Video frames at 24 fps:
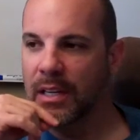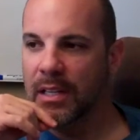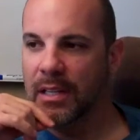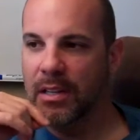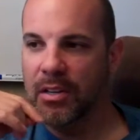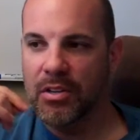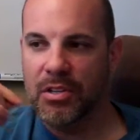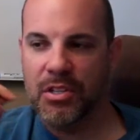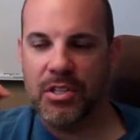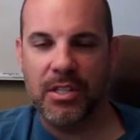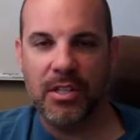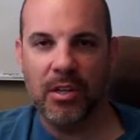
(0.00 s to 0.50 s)

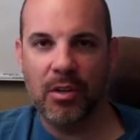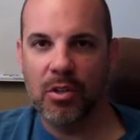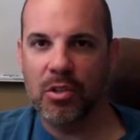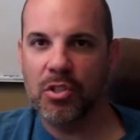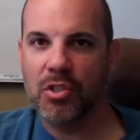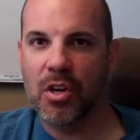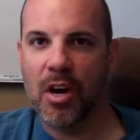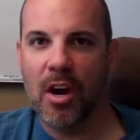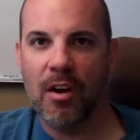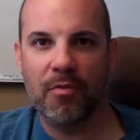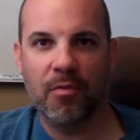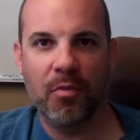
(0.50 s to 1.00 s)
There's still
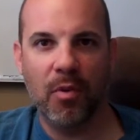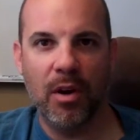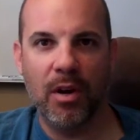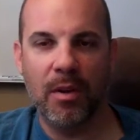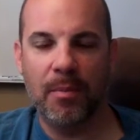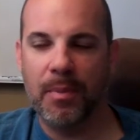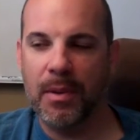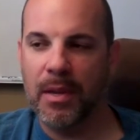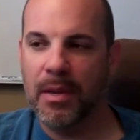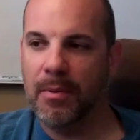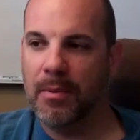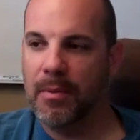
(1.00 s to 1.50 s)
software
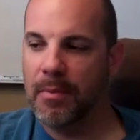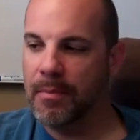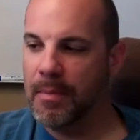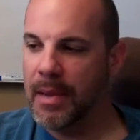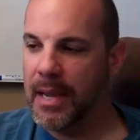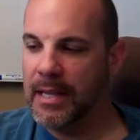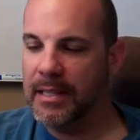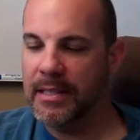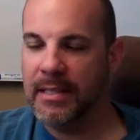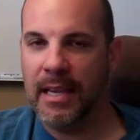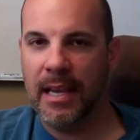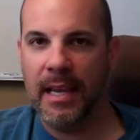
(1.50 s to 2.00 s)
to be
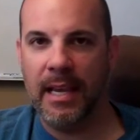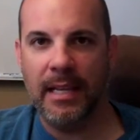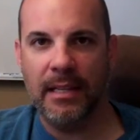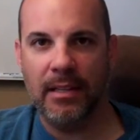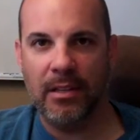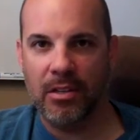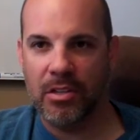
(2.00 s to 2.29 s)
maintained.